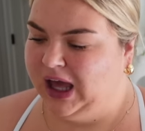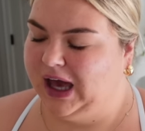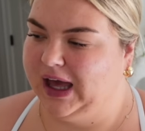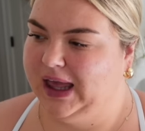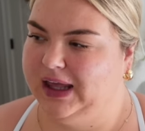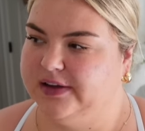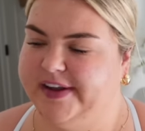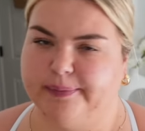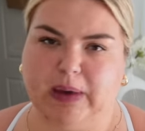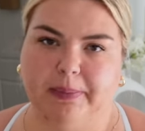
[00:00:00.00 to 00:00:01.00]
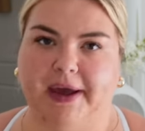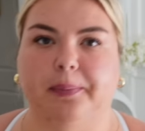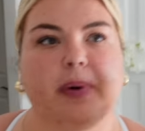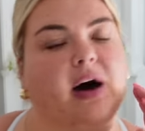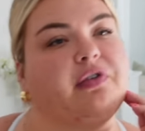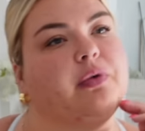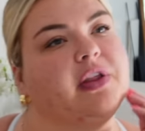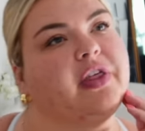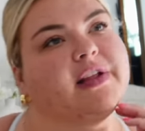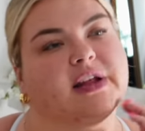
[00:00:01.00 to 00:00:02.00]
I take my makeup off
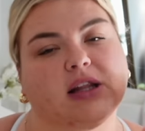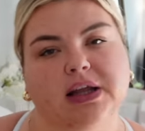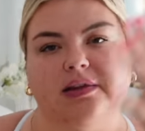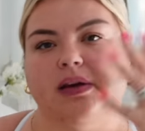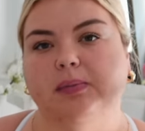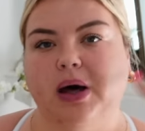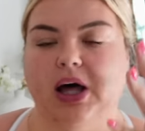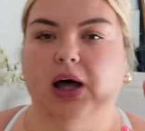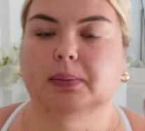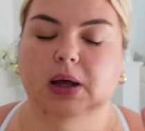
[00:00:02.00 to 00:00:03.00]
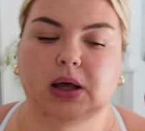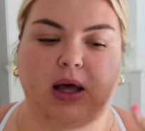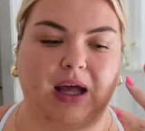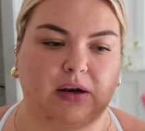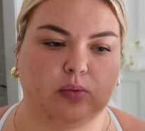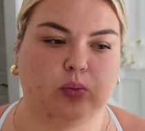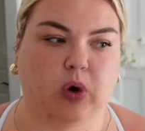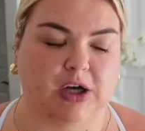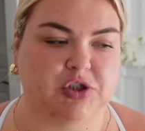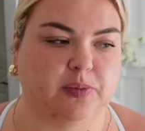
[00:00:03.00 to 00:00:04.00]
with like the cleansing balm and
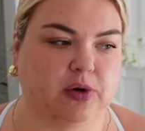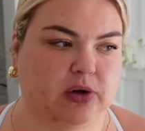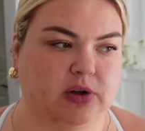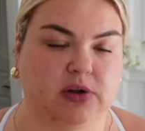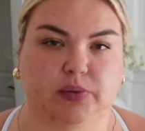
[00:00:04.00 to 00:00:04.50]
washable,